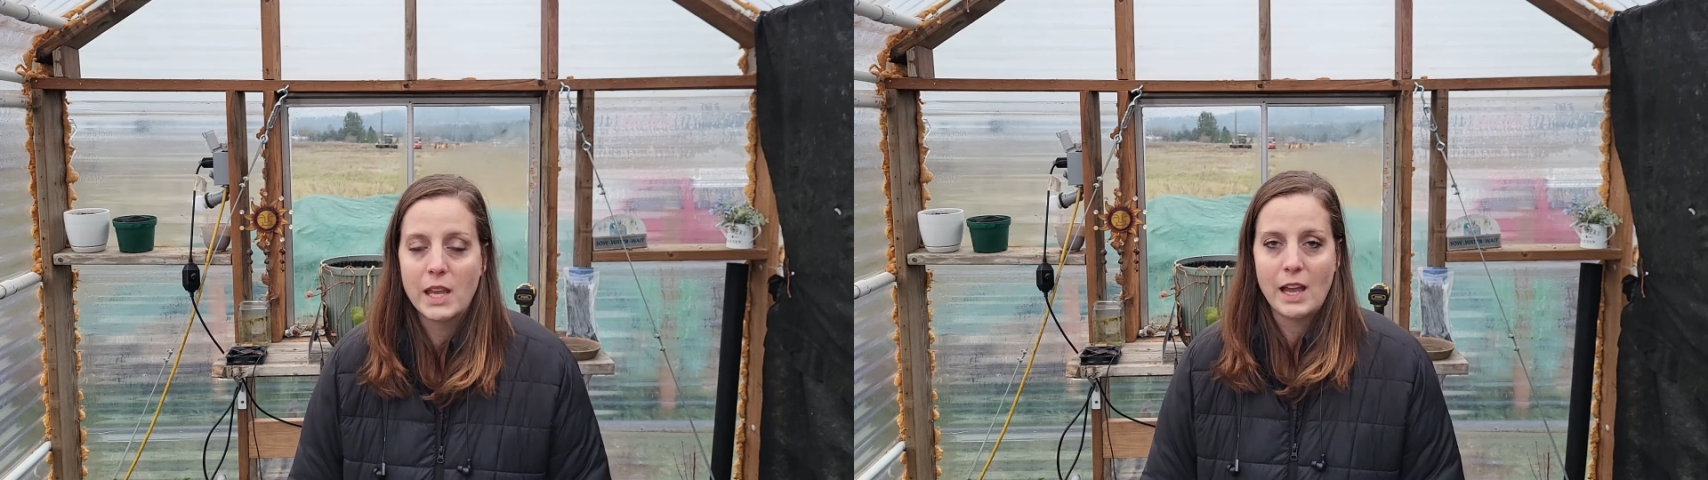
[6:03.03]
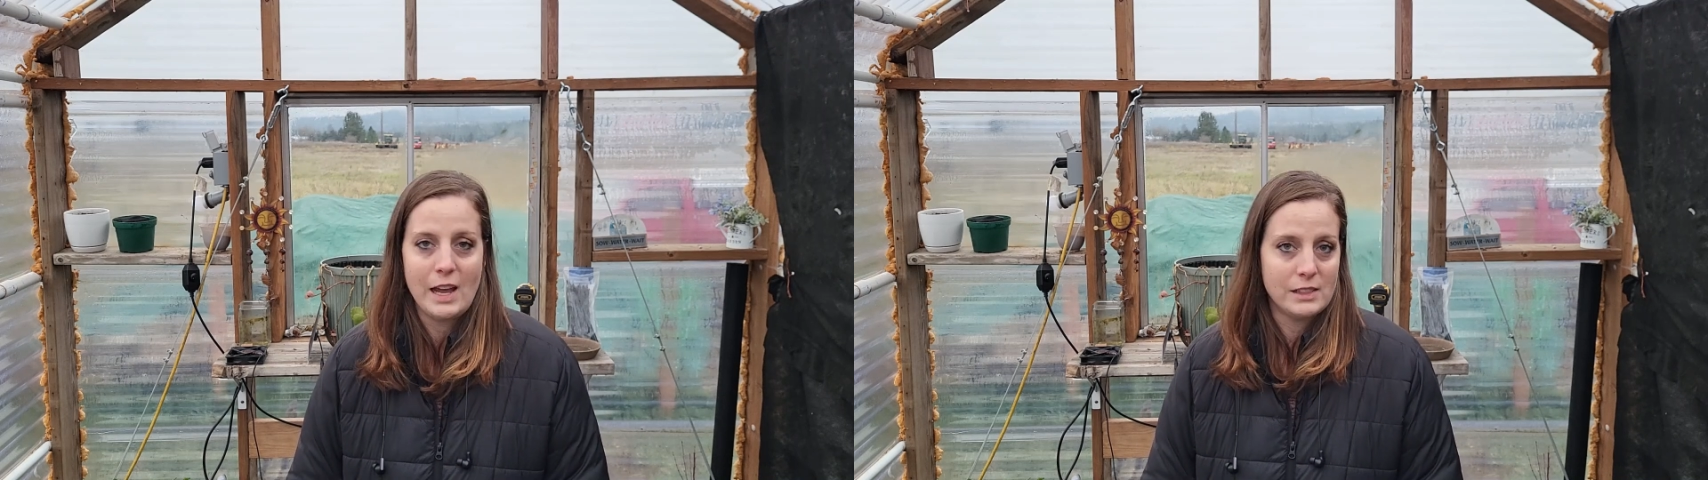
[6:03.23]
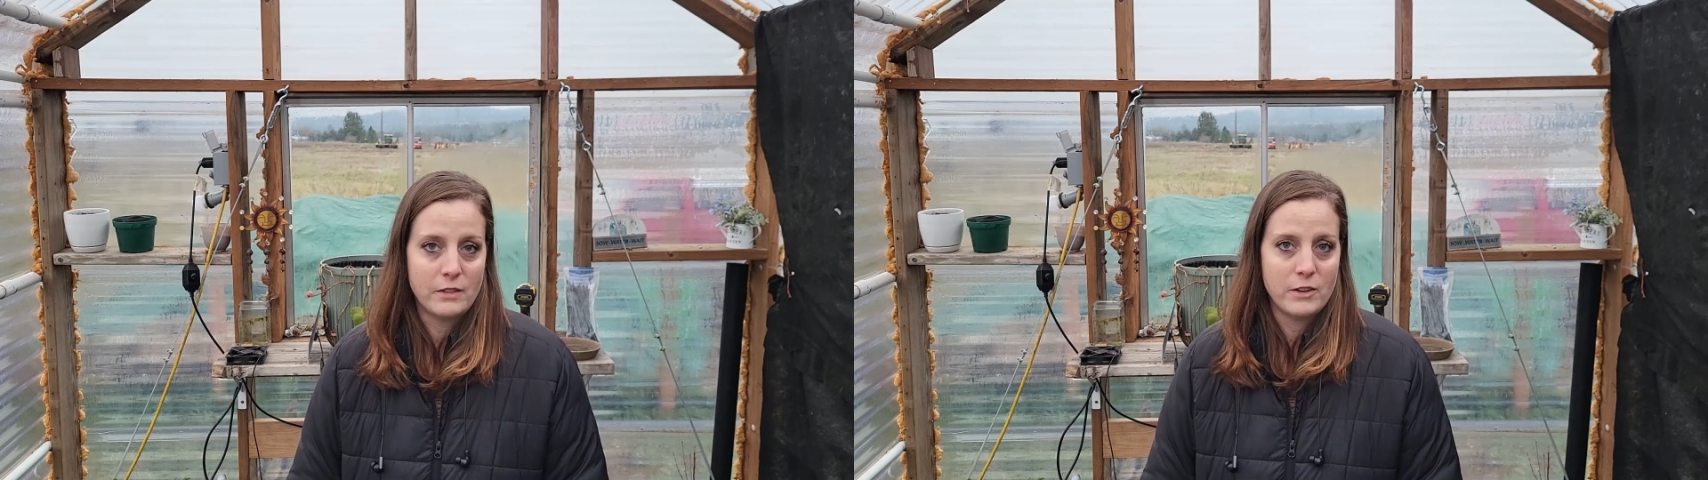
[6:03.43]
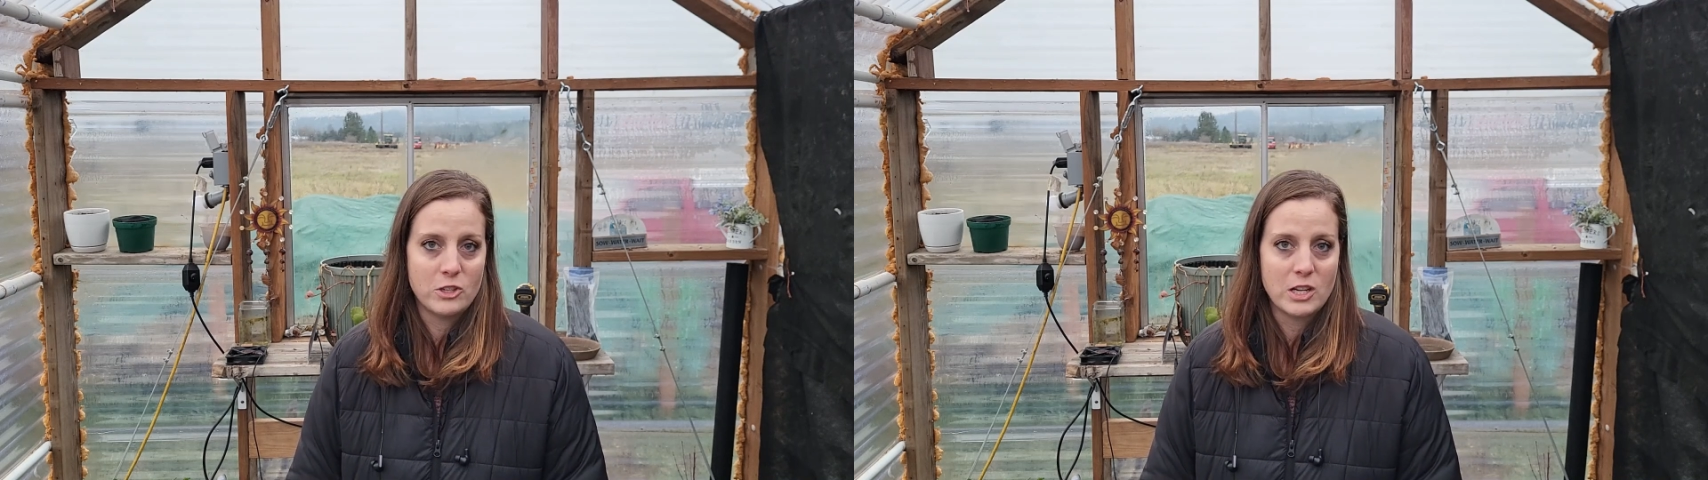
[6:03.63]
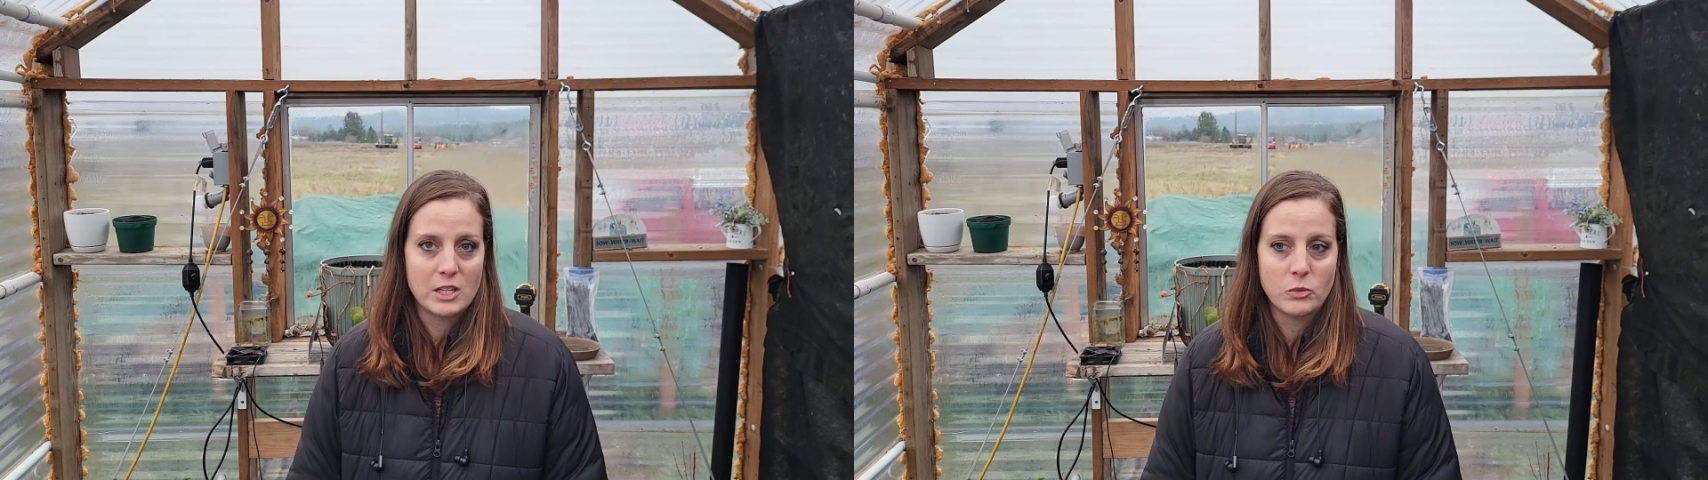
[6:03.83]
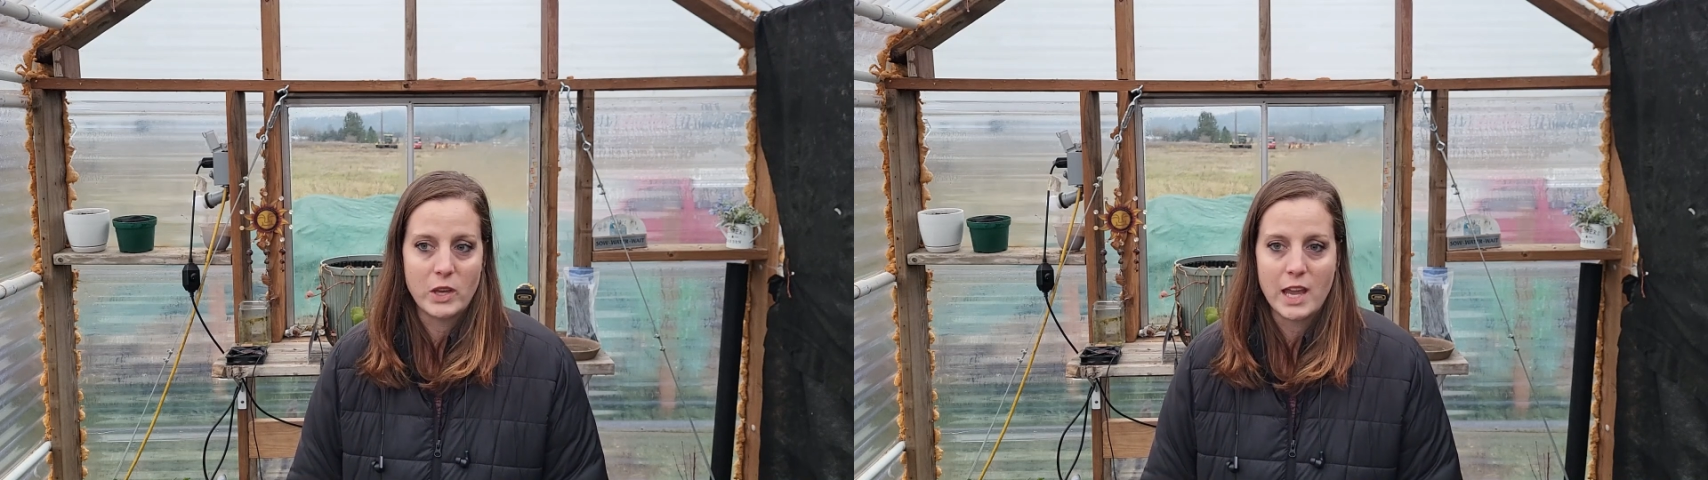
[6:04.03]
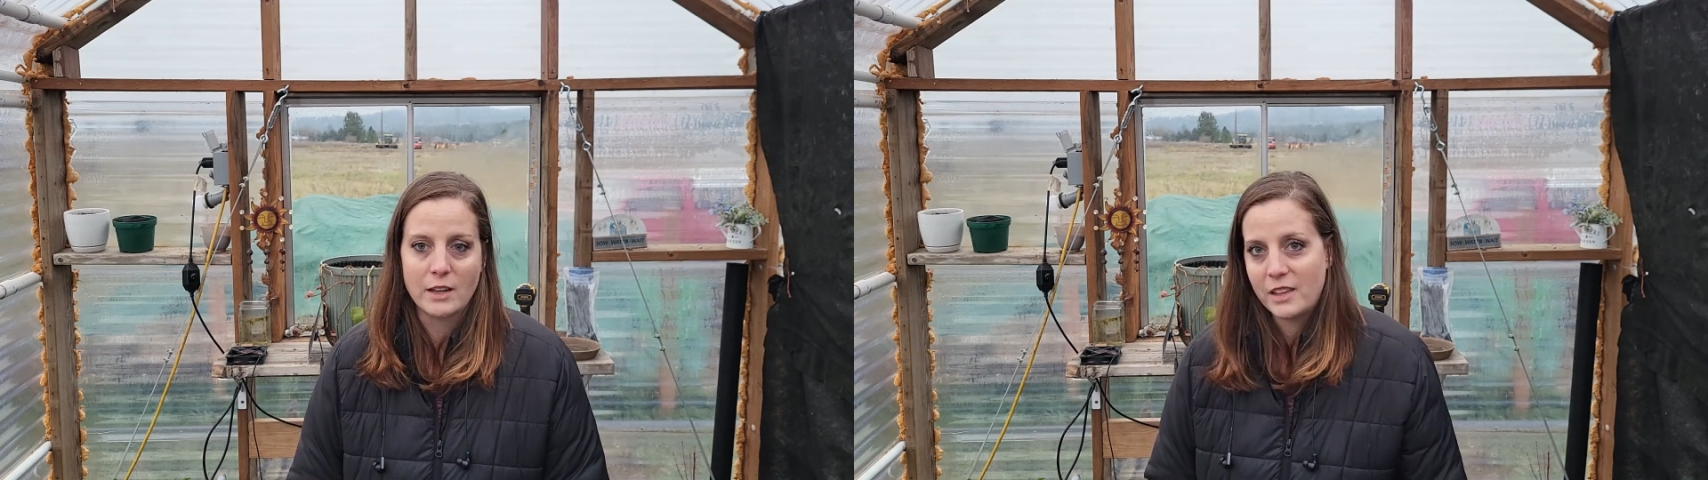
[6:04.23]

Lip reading: as efficient as we can.